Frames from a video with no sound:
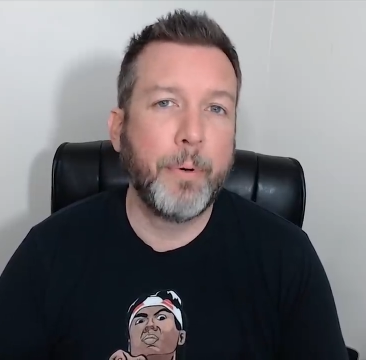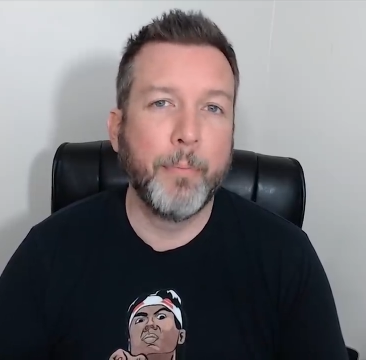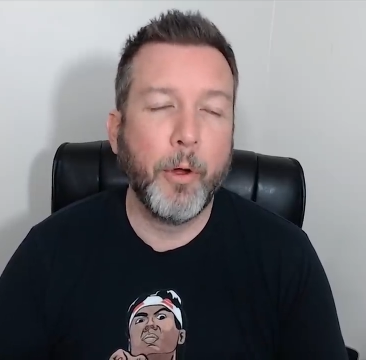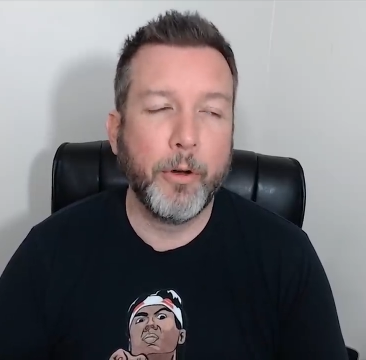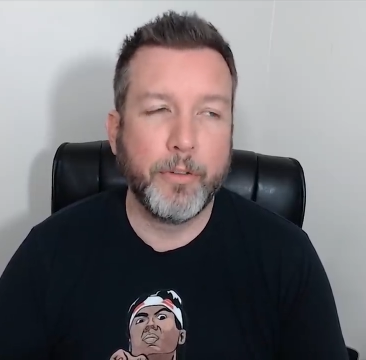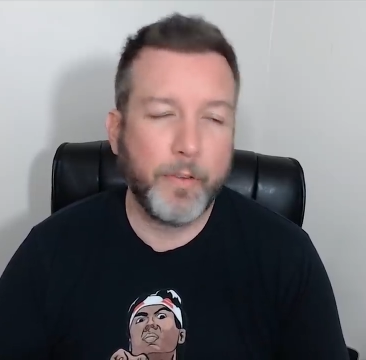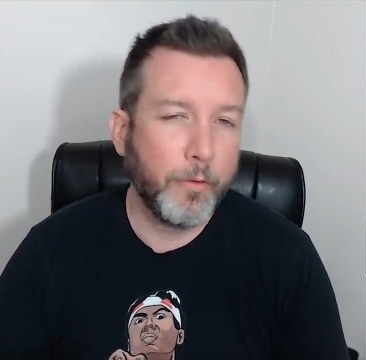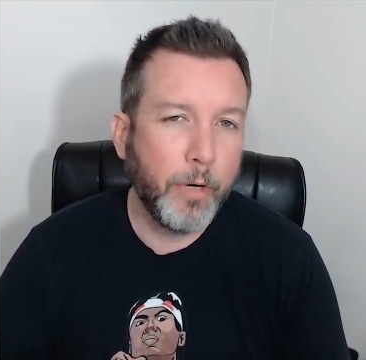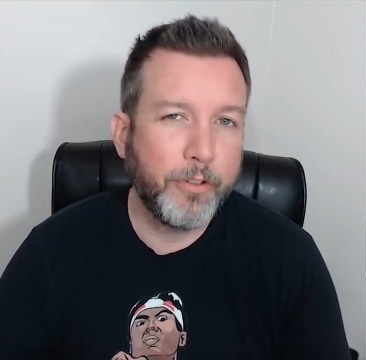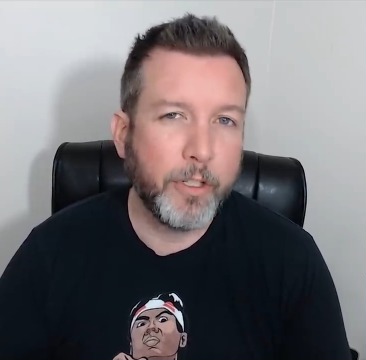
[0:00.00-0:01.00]
Speaker 1: promoters of the
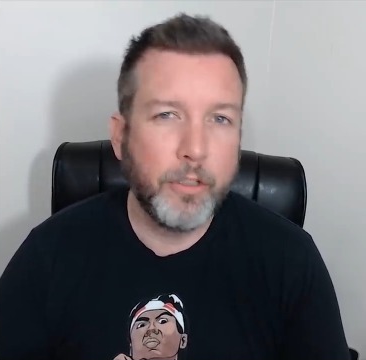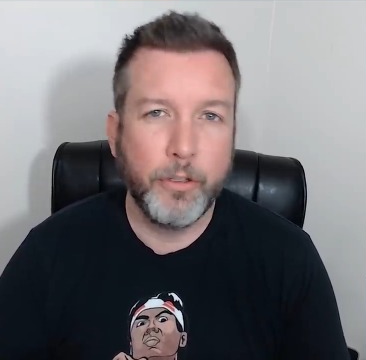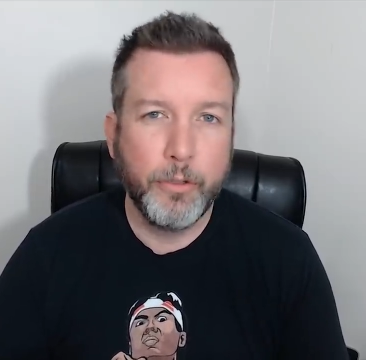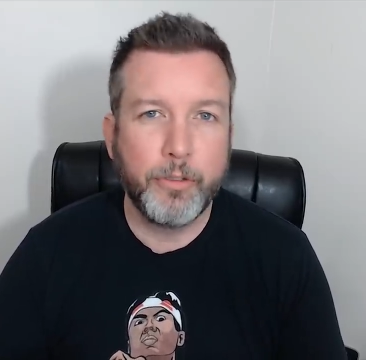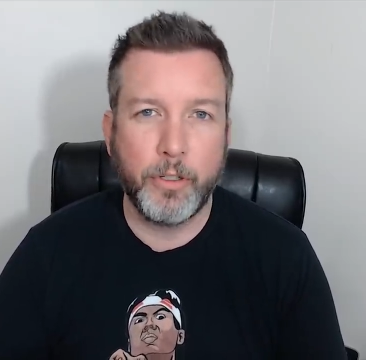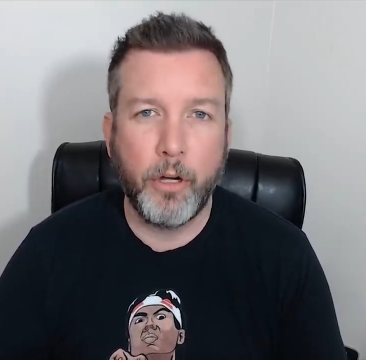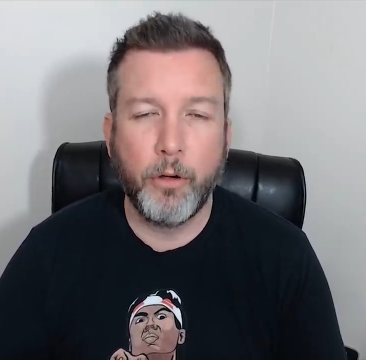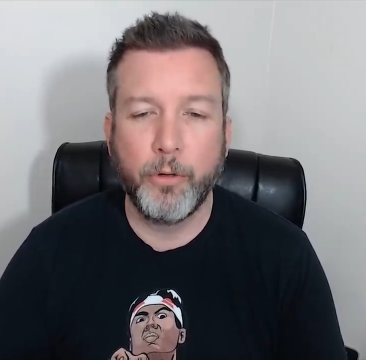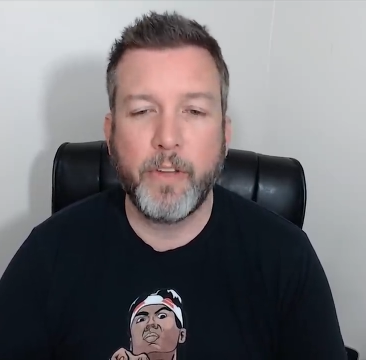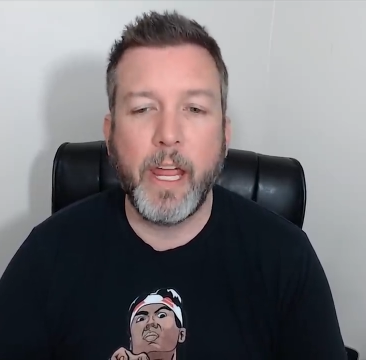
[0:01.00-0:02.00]
Russian collusion
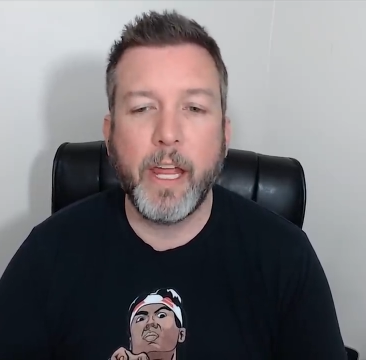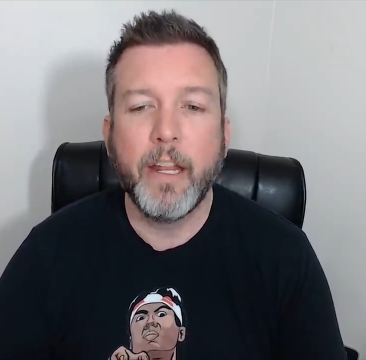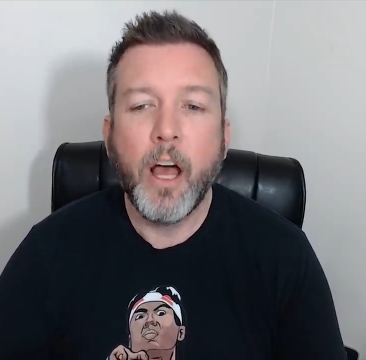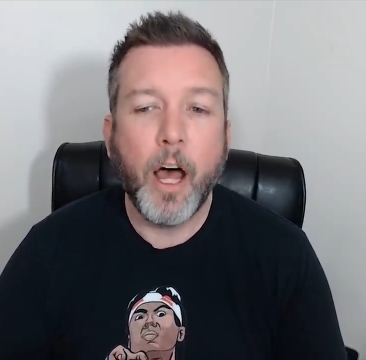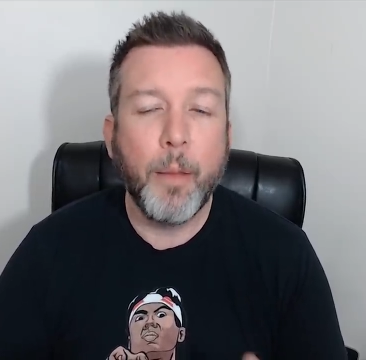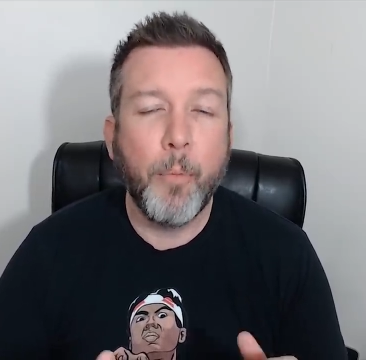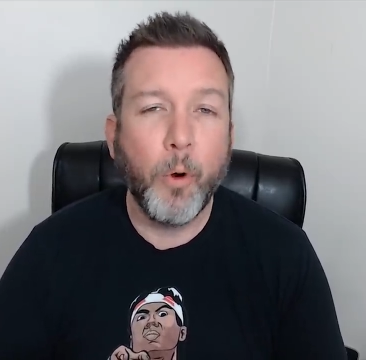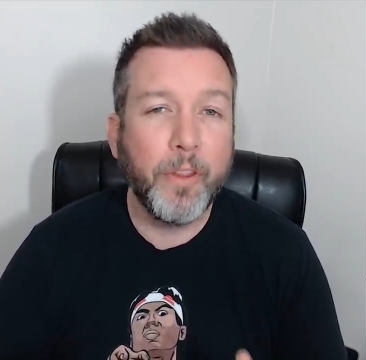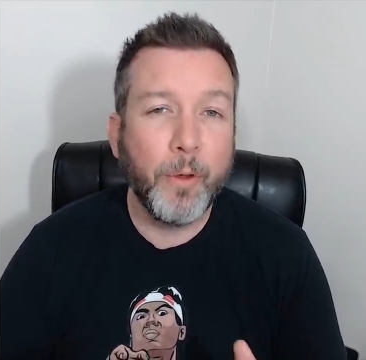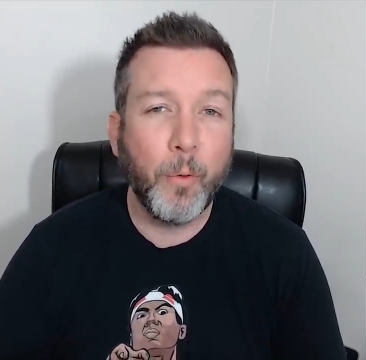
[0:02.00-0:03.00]
hoax, and on more
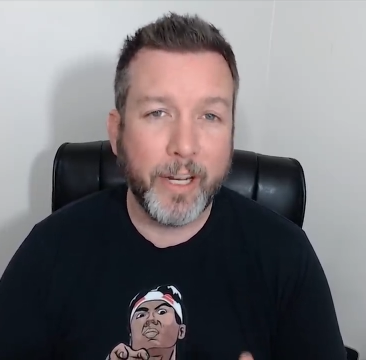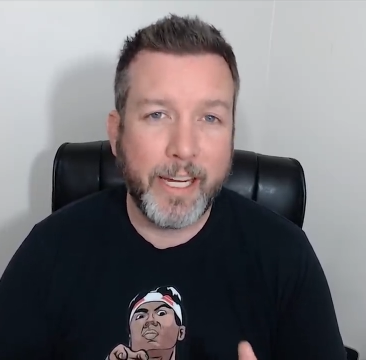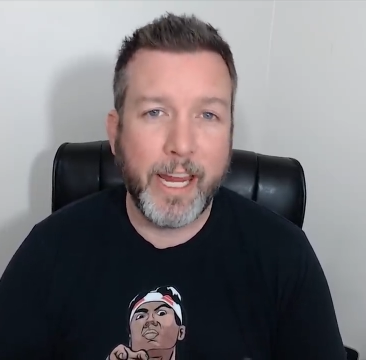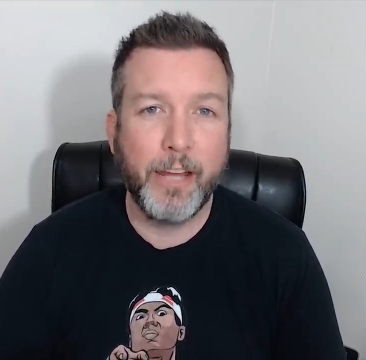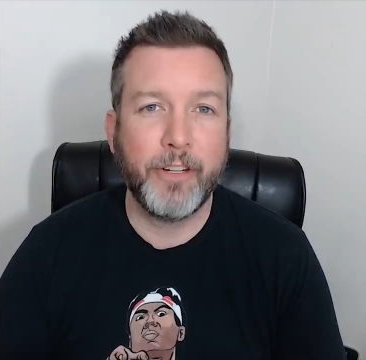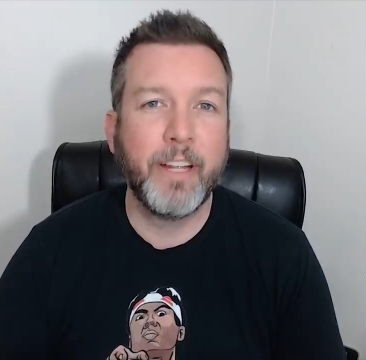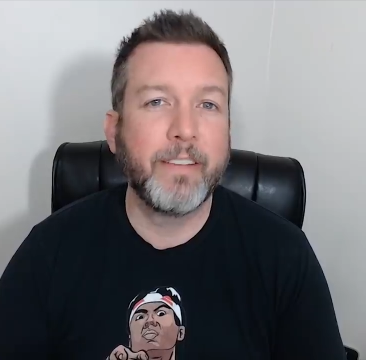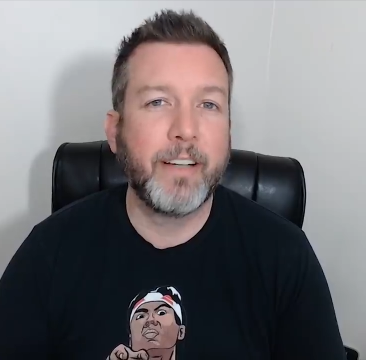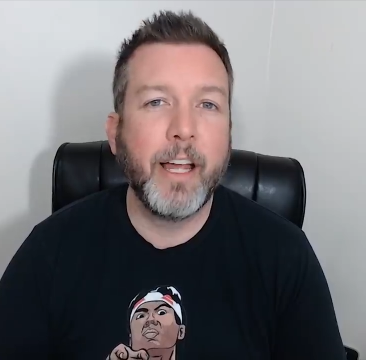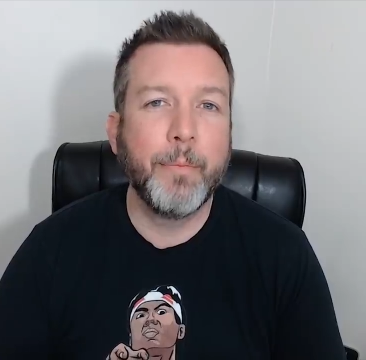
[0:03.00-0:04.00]
than one occasion has
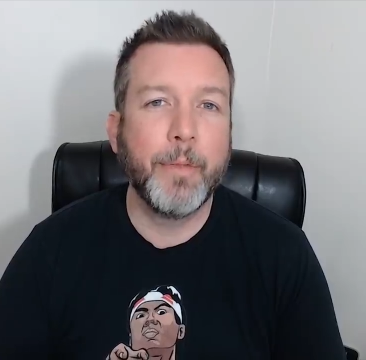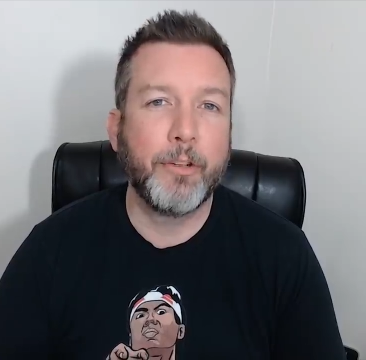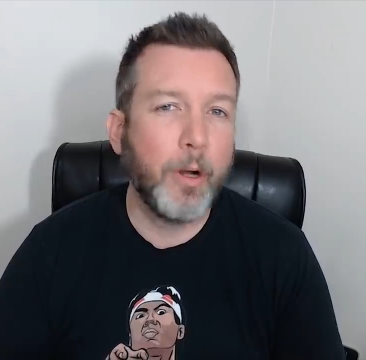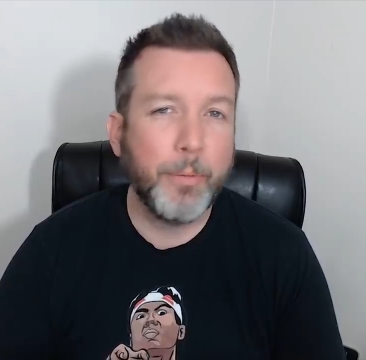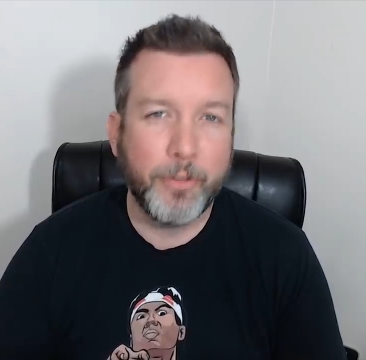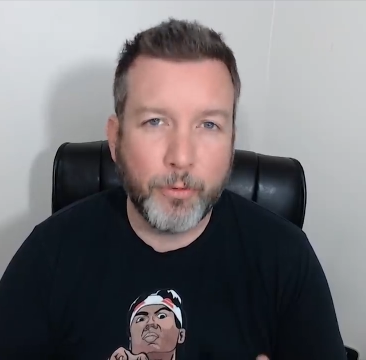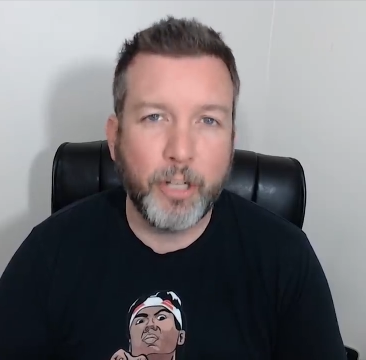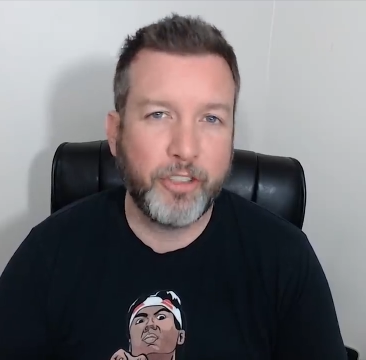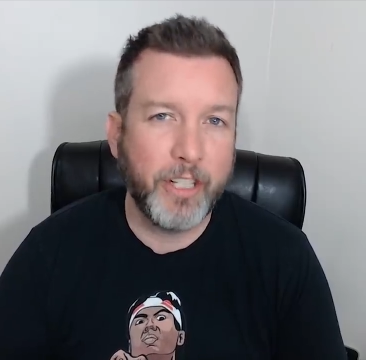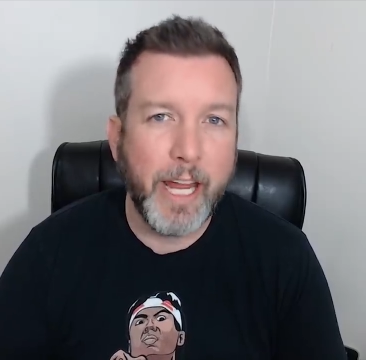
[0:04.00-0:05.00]
claimed that Trump is a
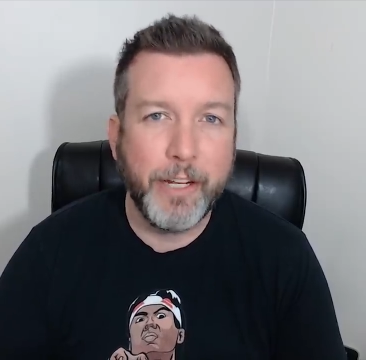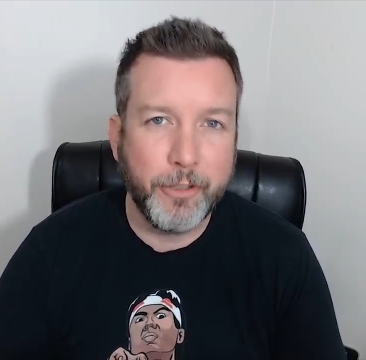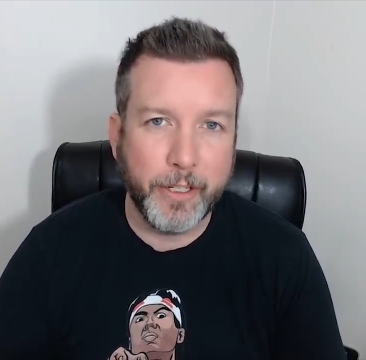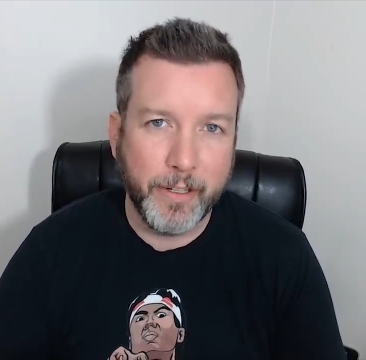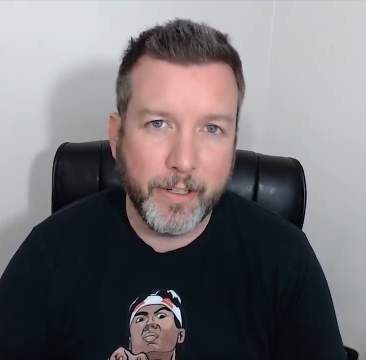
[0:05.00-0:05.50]
Russian agent.